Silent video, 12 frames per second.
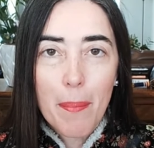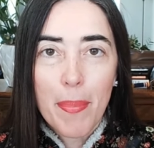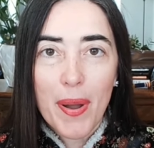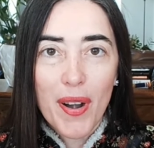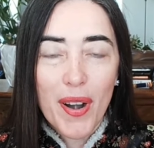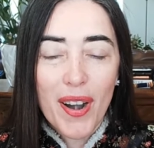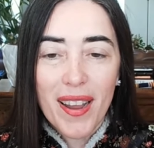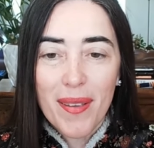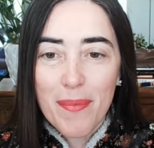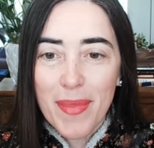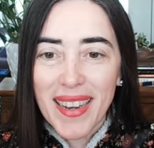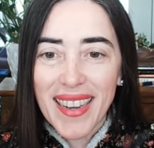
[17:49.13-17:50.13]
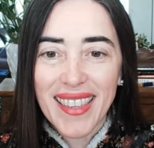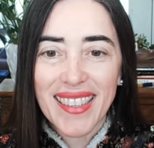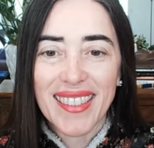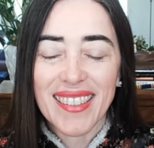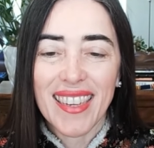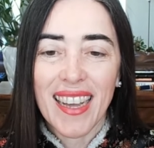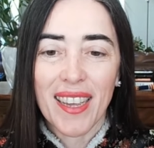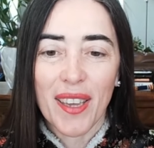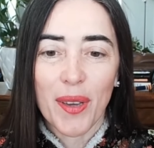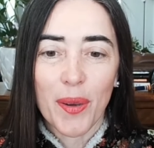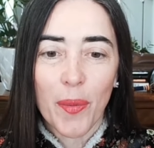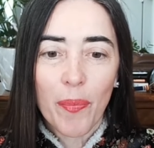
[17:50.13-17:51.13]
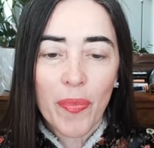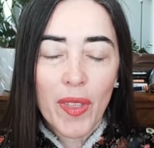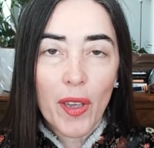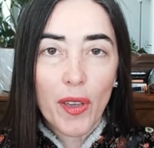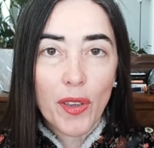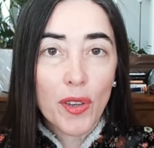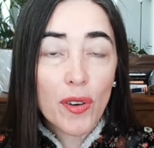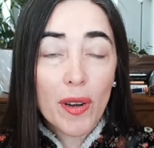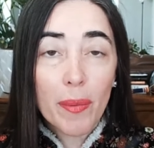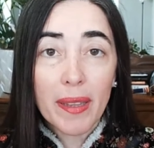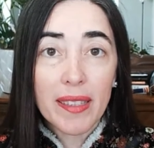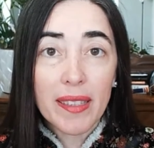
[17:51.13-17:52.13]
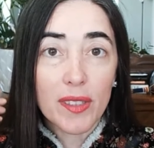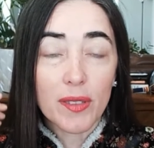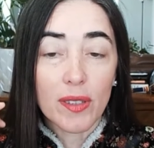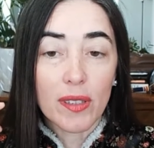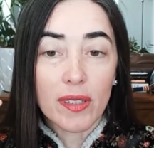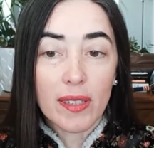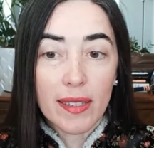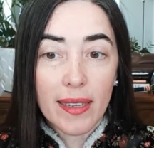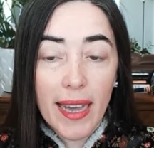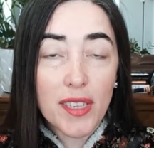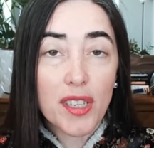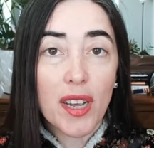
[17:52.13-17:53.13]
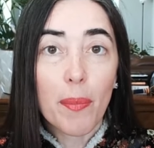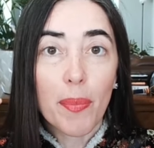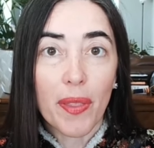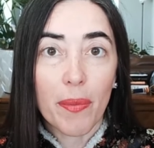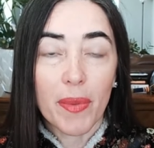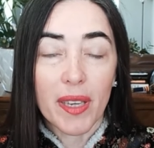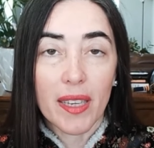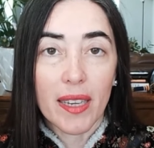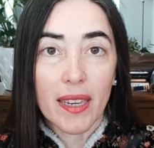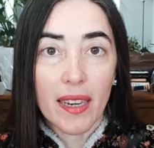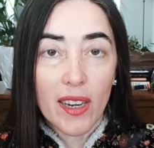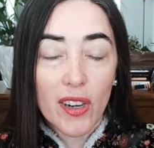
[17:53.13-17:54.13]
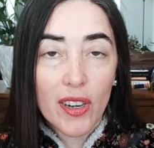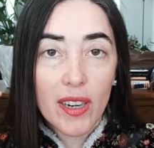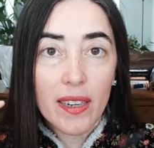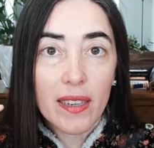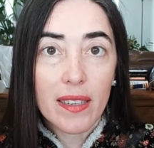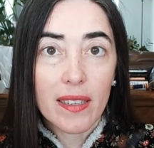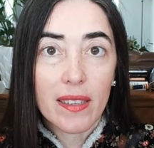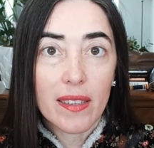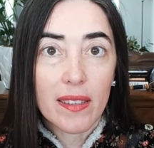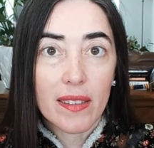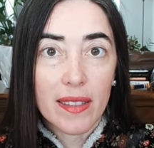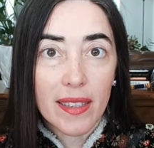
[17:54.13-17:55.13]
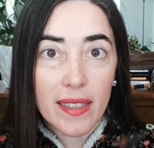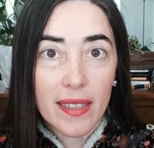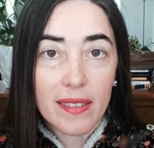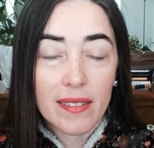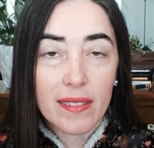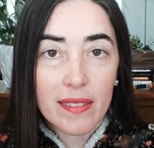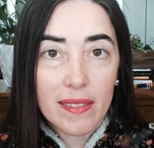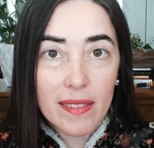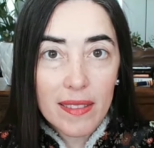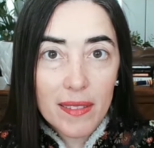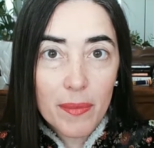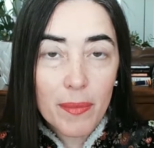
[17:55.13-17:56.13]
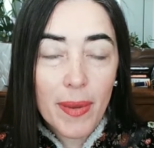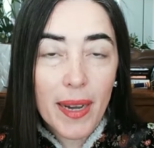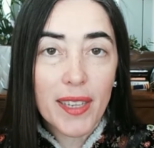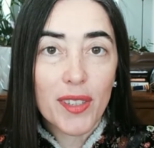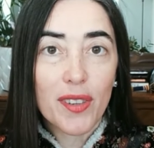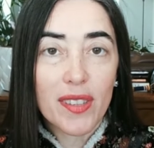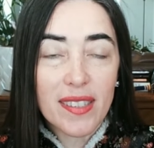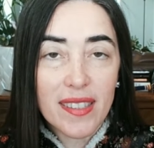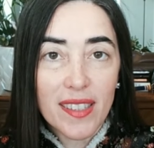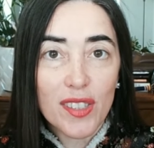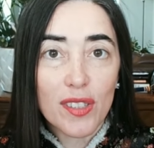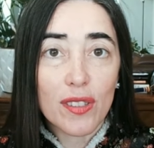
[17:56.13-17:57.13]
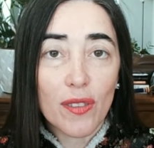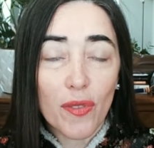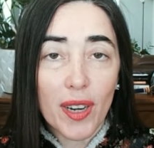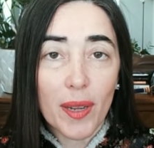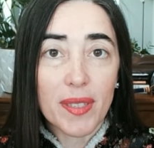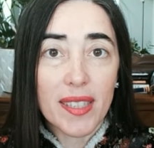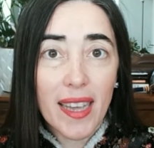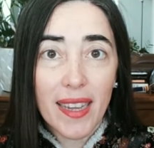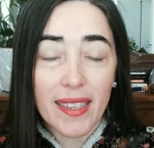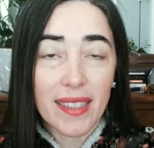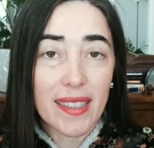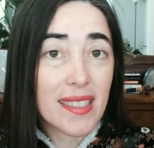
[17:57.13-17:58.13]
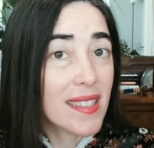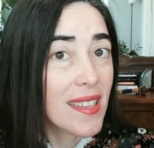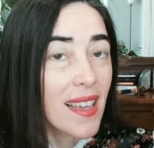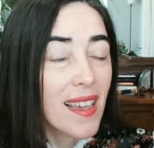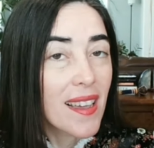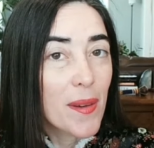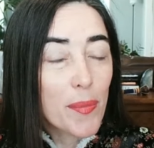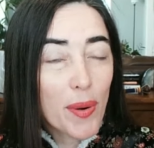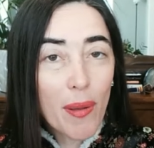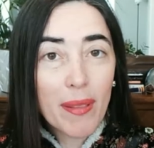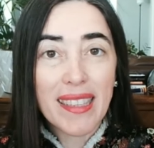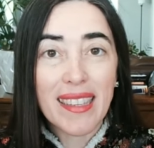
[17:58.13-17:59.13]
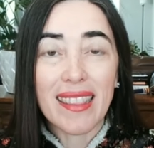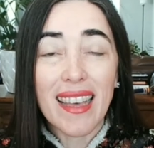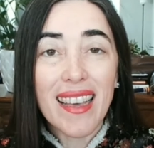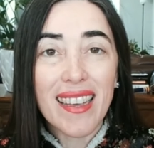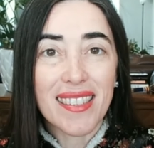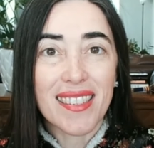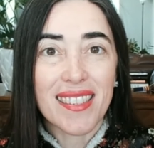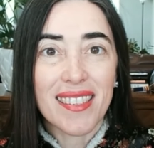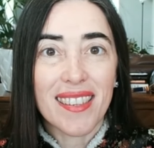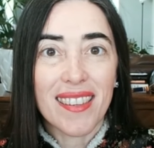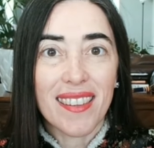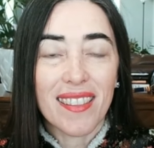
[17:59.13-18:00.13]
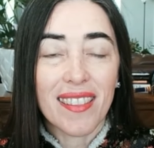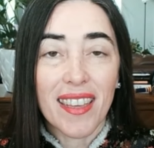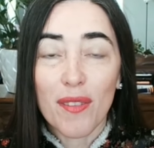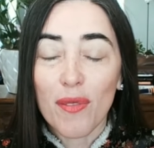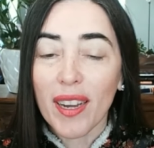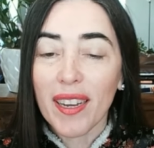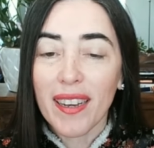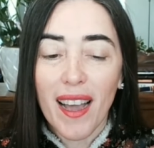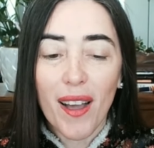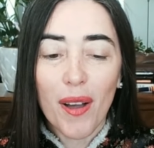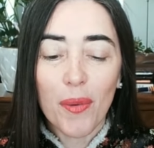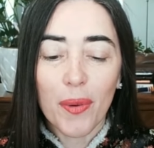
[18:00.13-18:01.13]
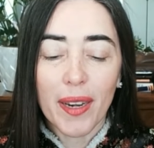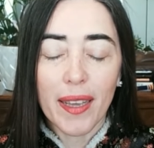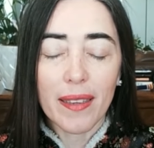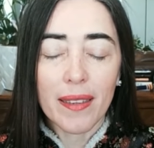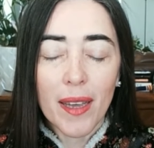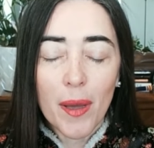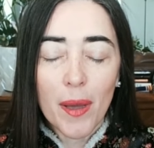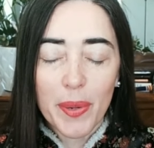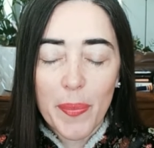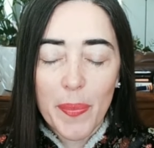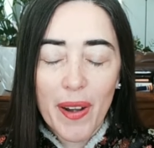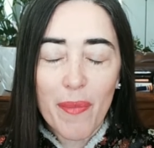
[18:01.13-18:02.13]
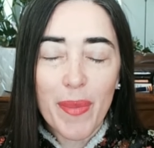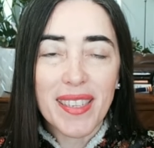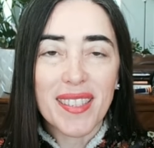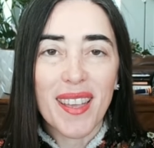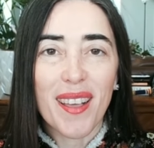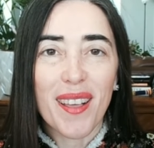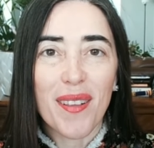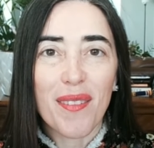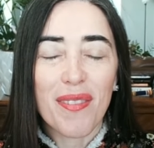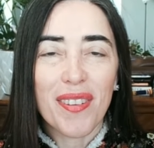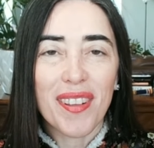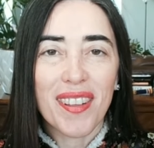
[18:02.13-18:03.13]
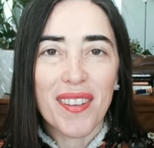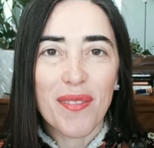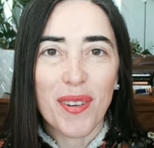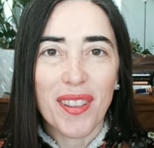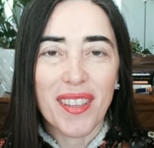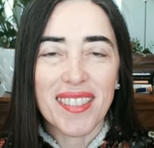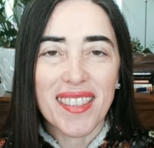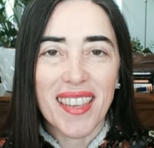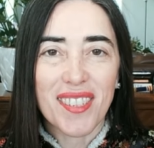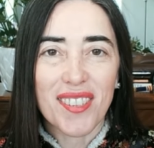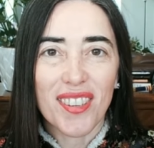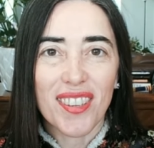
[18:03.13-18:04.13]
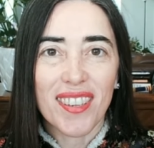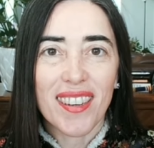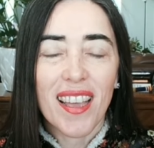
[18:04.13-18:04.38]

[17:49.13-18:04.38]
per minute at you, your ability to catch up with me and learn the minor distinctions of what I'm saying is probably less than right now when I prepare myself for this session